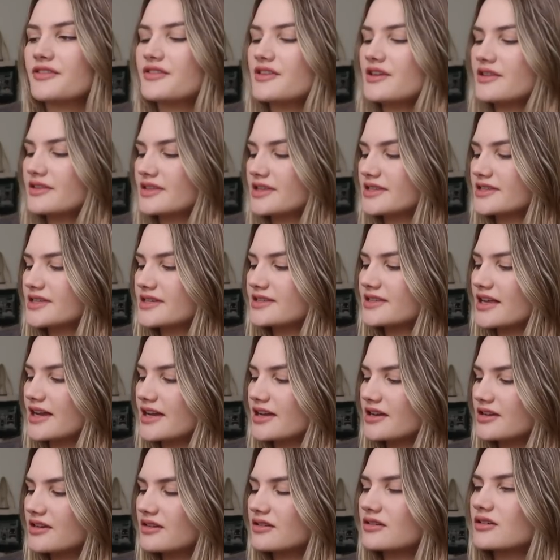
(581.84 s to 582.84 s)
think this is
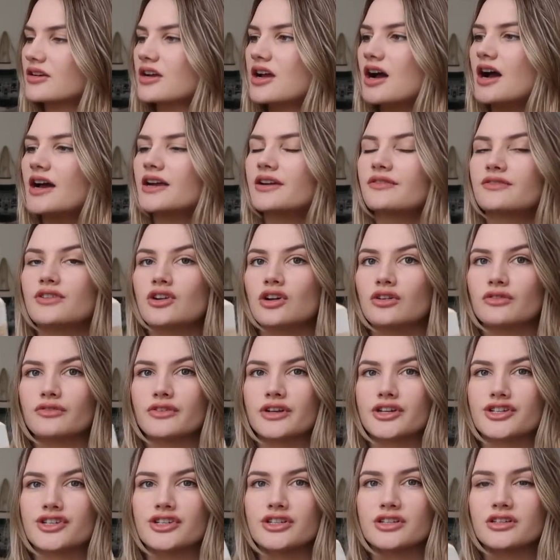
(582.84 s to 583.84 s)
like kind of a
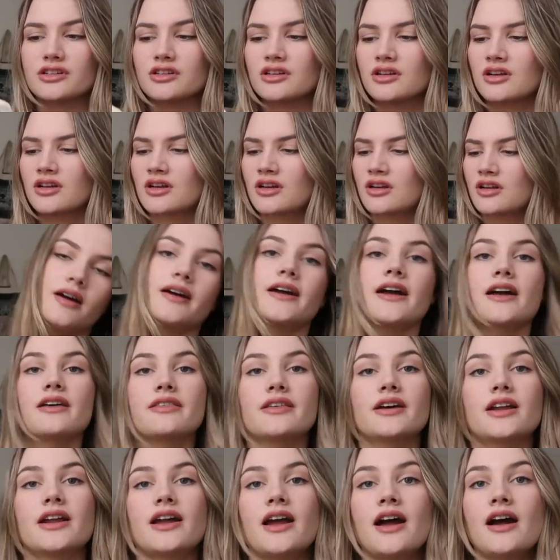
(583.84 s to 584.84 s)
non-fiction. Okay,
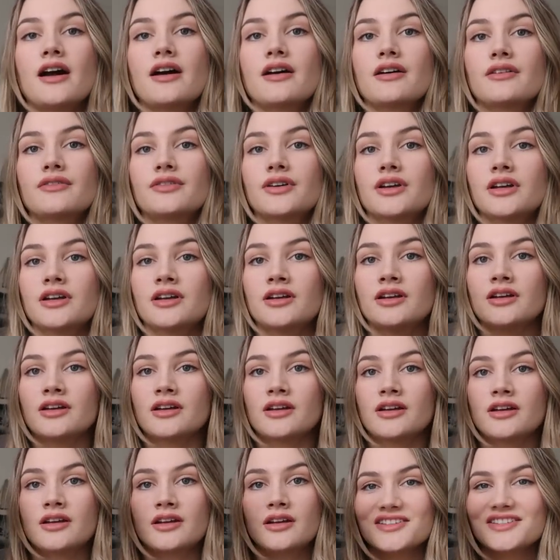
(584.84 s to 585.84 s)
then I have
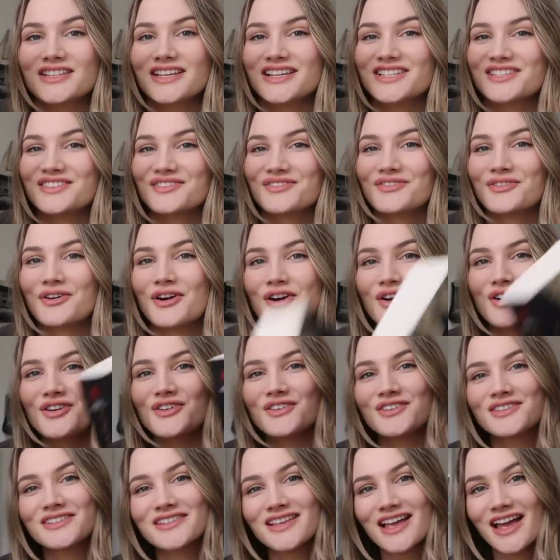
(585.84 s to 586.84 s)
Six of
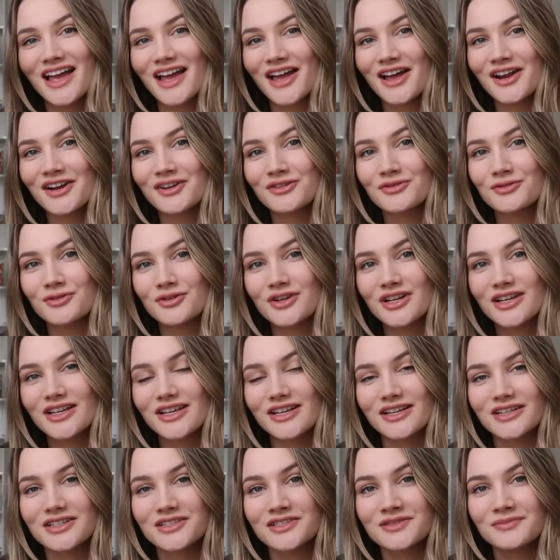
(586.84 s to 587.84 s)
Crows and Crooked
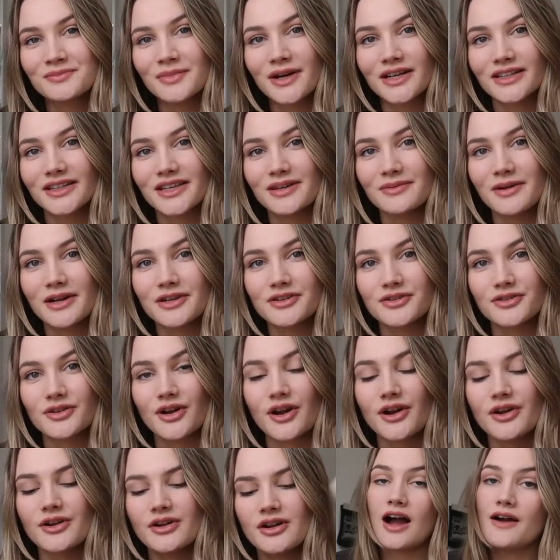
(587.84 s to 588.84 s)
Kingdom by Leigh
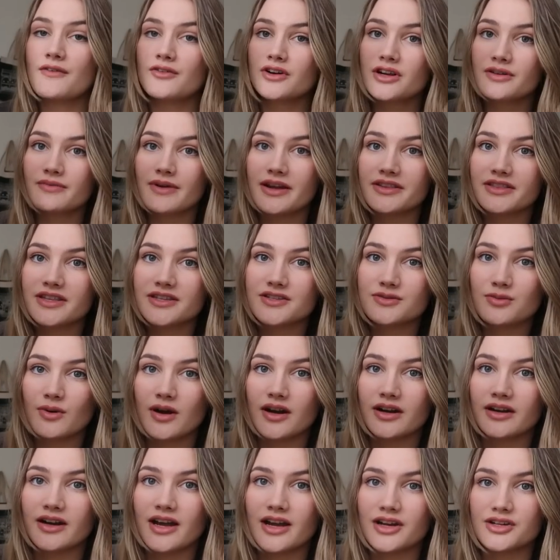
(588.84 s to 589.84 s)
Bardugo. I've already read this
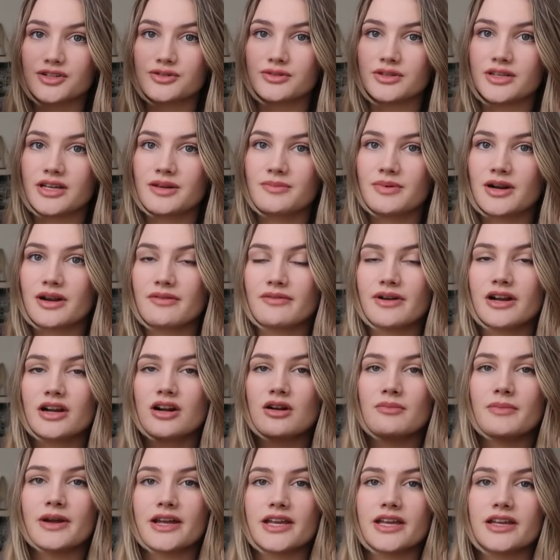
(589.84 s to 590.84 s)
one actually, but I read it
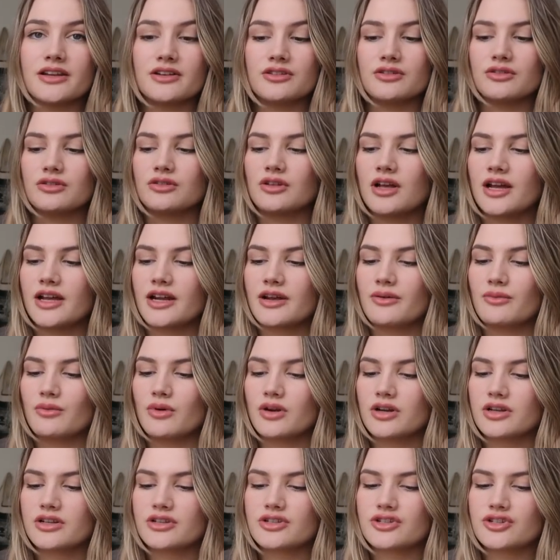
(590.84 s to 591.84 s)
on my Kindle and I
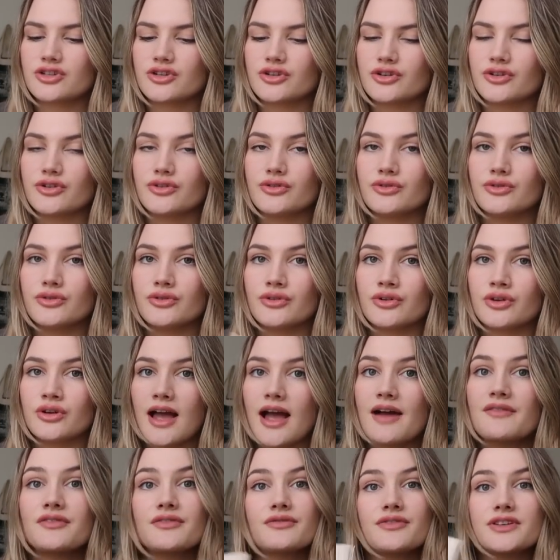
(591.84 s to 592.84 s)
wanted to
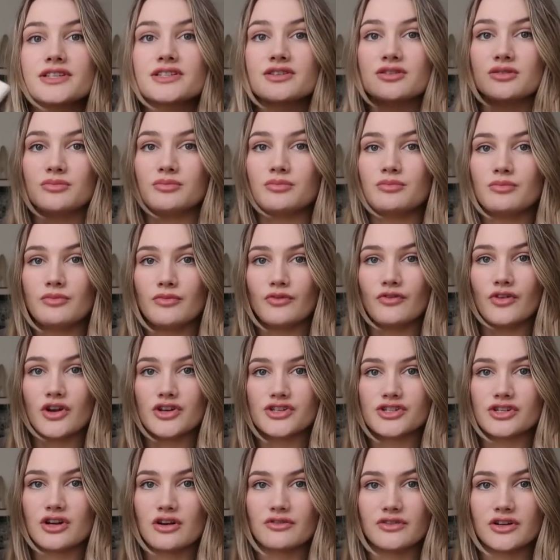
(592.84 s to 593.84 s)
have a physical
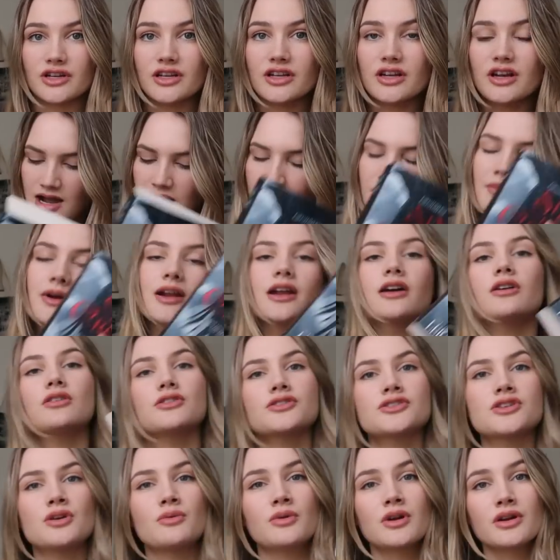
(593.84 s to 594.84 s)
version of it. Um, and I
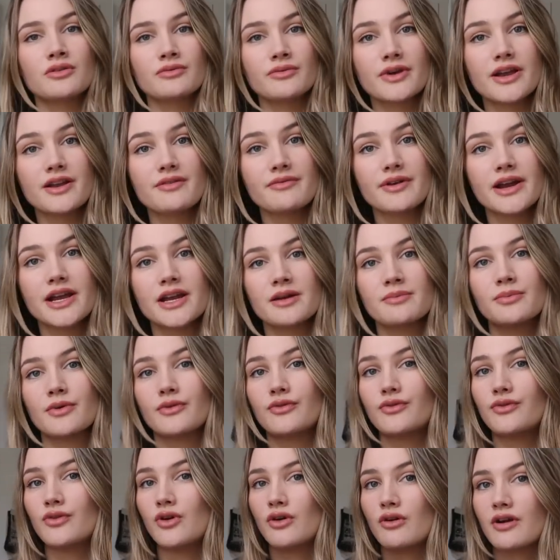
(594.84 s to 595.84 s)
also want to reread it
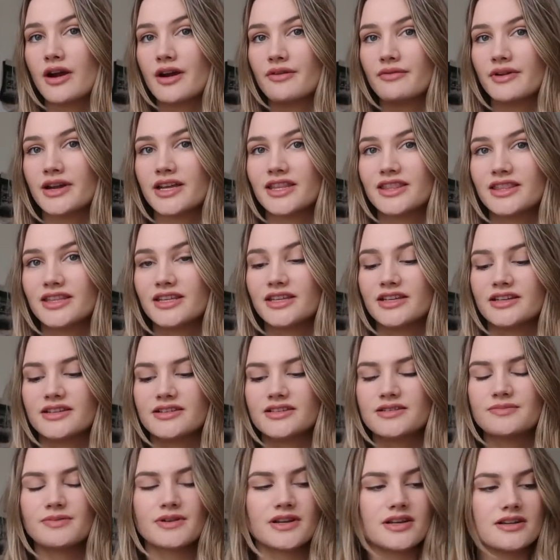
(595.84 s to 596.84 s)
before I read
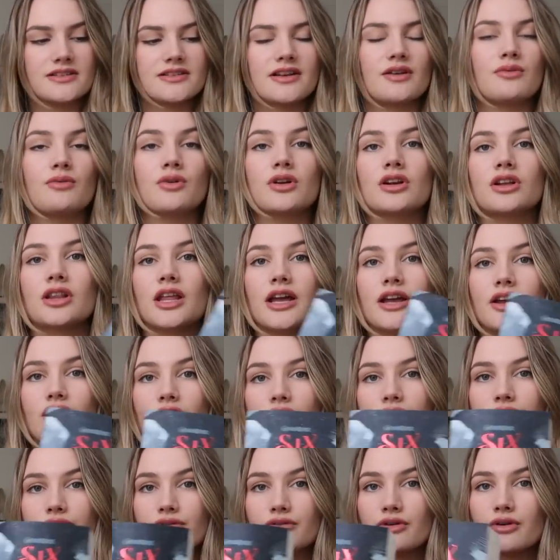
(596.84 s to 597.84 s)
this because I want to like
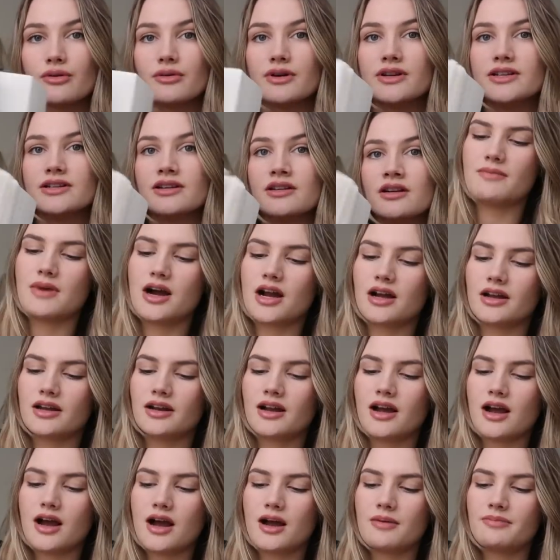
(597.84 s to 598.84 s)
go through and mark it
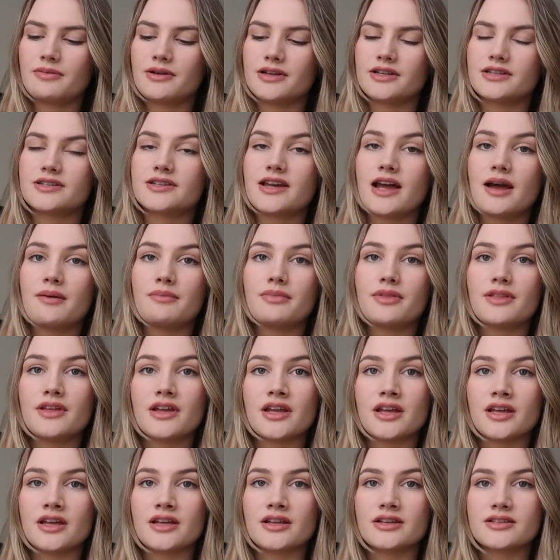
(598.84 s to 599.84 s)
up and tab
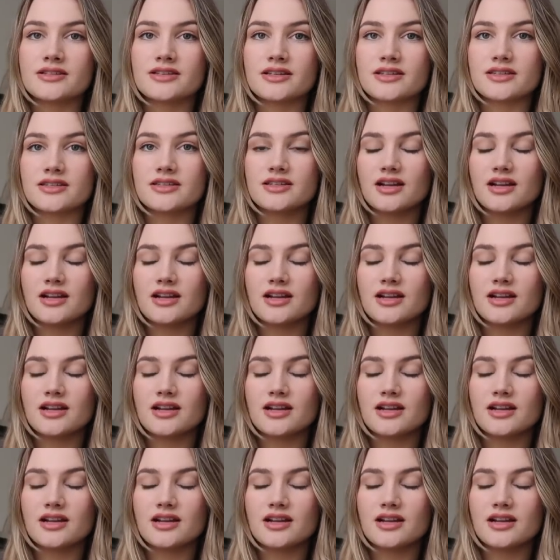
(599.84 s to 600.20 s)
things and